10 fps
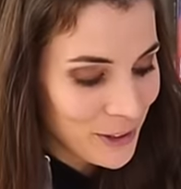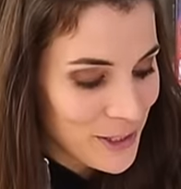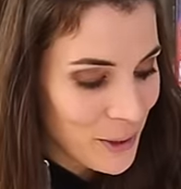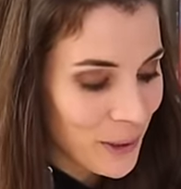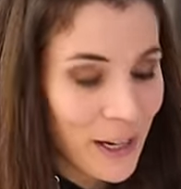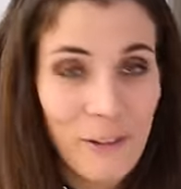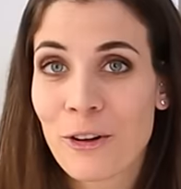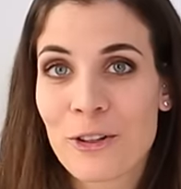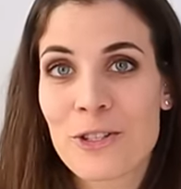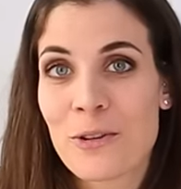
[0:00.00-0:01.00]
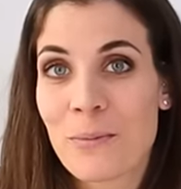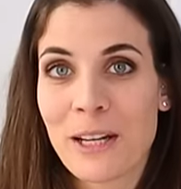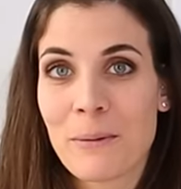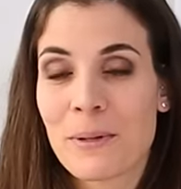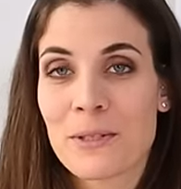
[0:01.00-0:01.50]
It's okay, I've got too
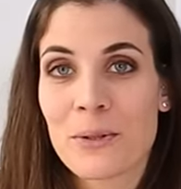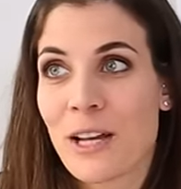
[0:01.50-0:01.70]
many puzzles.